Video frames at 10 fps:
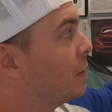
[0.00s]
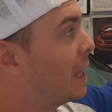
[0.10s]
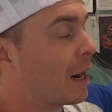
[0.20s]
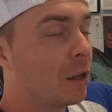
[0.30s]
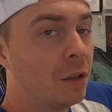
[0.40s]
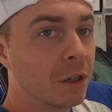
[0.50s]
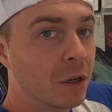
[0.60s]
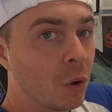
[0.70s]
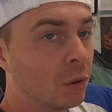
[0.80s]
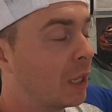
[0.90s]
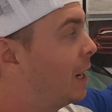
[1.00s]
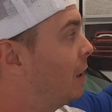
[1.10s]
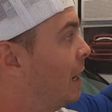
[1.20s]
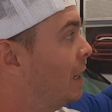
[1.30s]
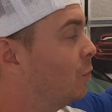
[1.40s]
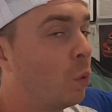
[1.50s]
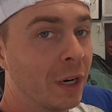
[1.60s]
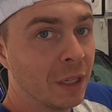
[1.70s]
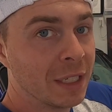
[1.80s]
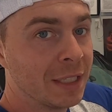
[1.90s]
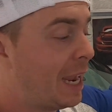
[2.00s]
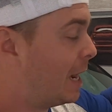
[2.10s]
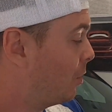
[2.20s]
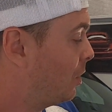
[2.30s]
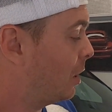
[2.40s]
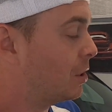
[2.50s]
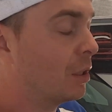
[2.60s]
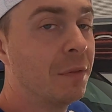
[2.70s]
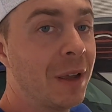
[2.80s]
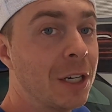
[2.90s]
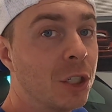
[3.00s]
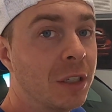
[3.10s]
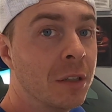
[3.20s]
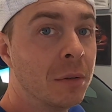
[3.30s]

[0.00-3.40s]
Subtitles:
that clear coat layer and whittle it down until eventually the